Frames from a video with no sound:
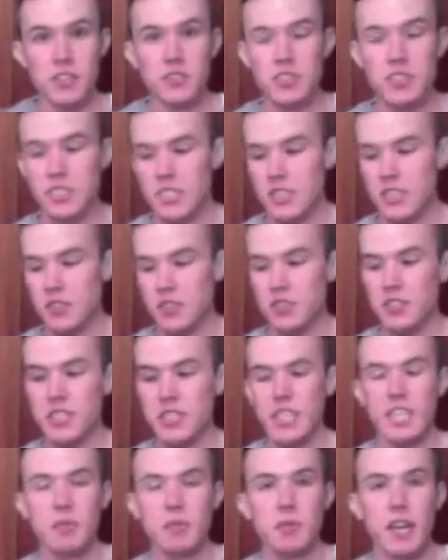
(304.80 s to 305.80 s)
You just get little
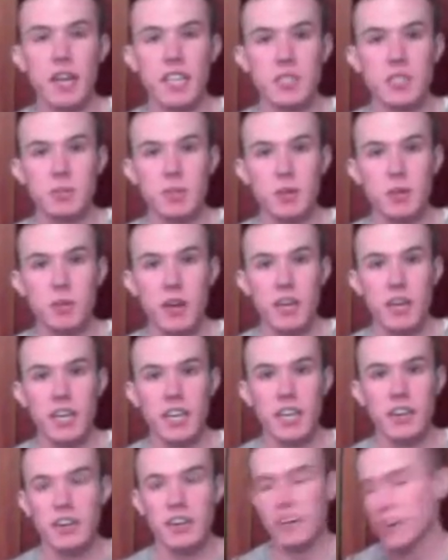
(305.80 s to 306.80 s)
sanding pads, put them
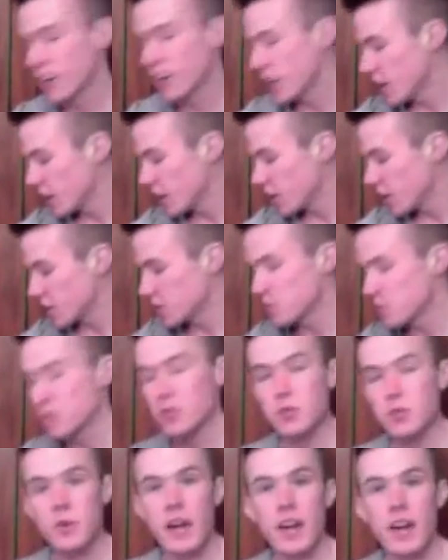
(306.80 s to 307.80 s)
on here. This
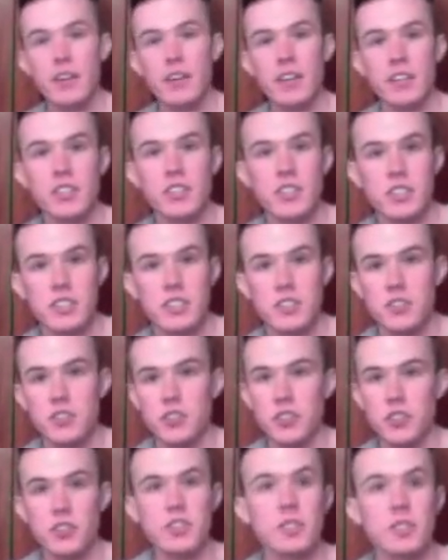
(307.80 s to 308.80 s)
moves around and just
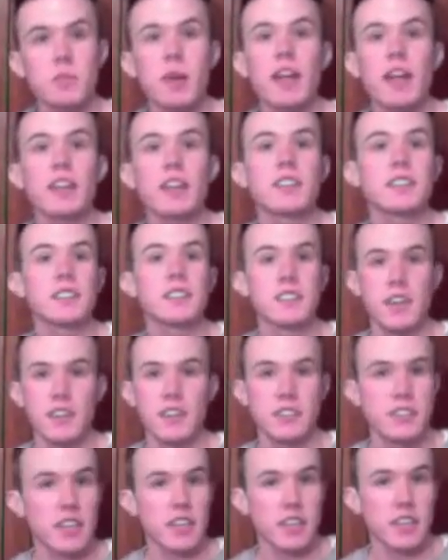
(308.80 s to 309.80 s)
turns the paint into
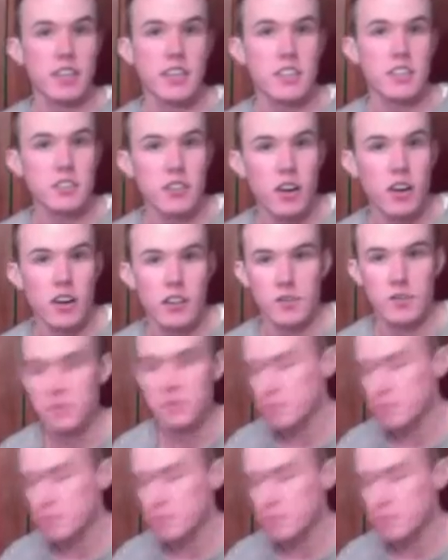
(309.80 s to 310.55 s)
dust, and then it's gone.